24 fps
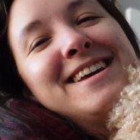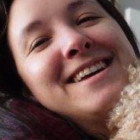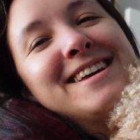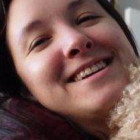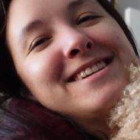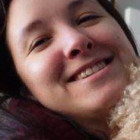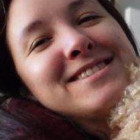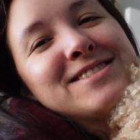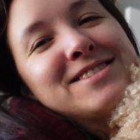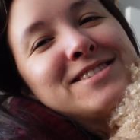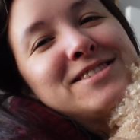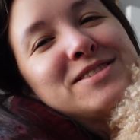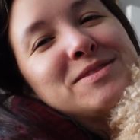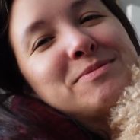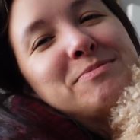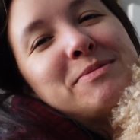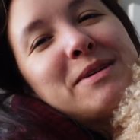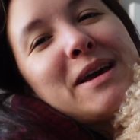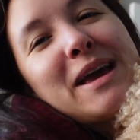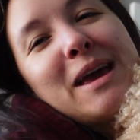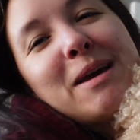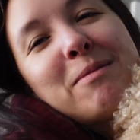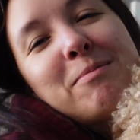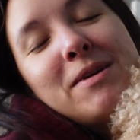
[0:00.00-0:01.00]
He's such a
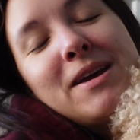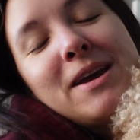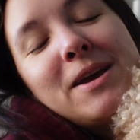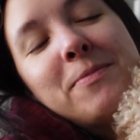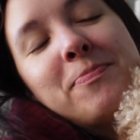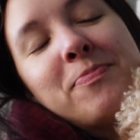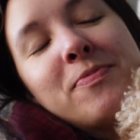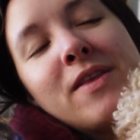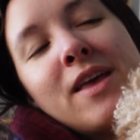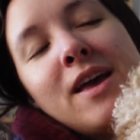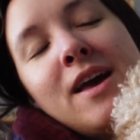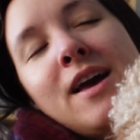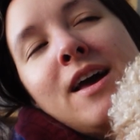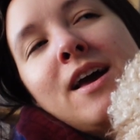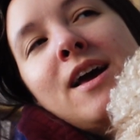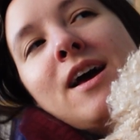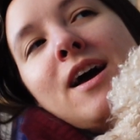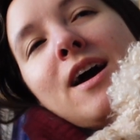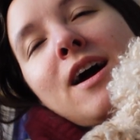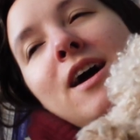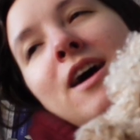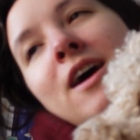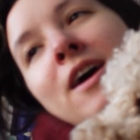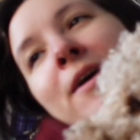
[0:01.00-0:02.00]
baby.
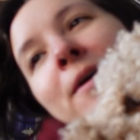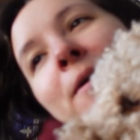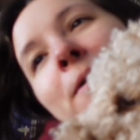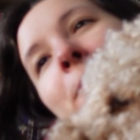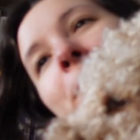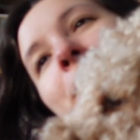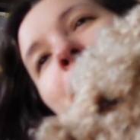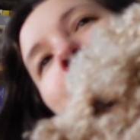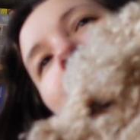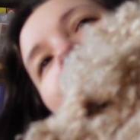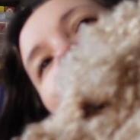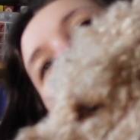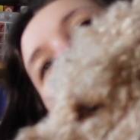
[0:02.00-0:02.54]
So